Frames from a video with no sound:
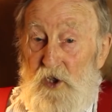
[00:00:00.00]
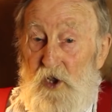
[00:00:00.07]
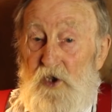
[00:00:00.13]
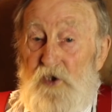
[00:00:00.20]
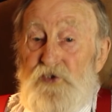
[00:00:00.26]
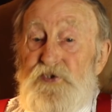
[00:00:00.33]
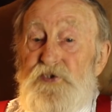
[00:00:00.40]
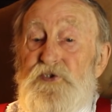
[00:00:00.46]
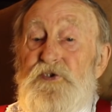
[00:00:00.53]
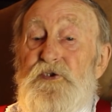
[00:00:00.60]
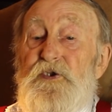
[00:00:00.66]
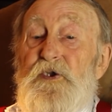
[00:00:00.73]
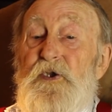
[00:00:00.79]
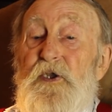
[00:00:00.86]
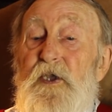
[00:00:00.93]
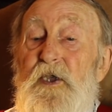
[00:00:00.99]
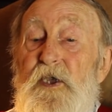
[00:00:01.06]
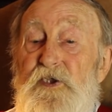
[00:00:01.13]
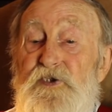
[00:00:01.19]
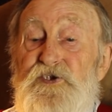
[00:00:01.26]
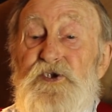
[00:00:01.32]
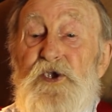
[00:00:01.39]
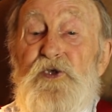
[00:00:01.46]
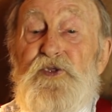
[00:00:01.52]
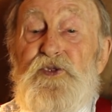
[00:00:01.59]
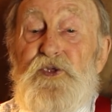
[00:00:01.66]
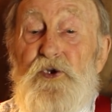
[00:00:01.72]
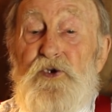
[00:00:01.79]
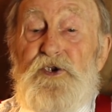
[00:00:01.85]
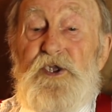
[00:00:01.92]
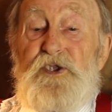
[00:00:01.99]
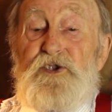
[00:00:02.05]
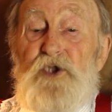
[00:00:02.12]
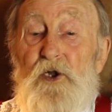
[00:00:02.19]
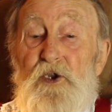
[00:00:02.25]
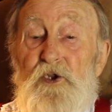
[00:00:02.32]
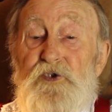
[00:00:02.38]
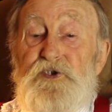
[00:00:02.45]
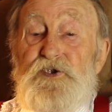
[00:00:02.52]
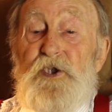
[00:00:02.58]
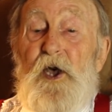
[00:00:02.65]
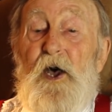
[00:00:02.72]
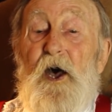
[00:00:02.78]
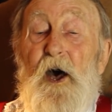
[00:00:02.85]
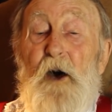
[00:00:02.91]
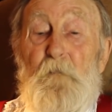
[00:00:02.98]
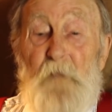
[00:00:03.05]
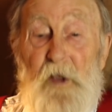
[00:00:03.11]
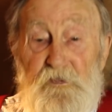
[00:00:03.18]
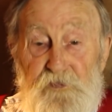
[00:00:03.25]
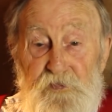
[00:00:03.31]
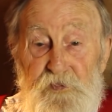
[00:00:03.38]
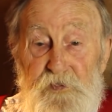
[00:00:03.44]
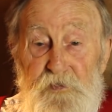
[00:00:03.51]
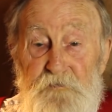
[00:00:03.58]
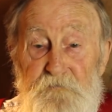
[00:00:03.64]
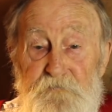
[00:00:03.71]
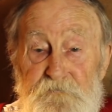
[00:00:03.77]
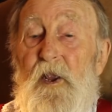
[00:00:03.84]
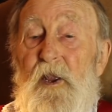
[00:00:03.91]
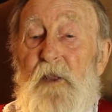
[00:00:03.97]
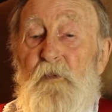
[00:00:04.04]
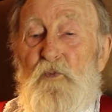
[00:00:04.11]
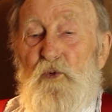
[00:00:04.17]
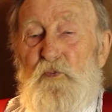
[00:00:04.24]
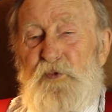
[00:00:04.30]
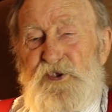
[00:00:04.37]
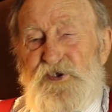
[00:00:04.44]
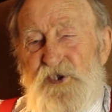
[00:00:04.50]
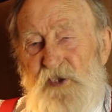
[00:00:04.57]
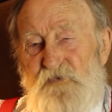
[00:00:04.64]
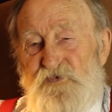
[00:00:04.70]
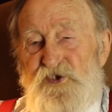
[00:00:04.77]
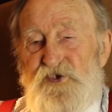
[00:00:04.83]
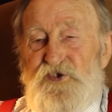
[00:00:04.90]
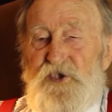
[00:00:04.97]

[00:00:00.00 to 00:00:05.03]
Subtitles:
cost is $30 a month. It would be safe to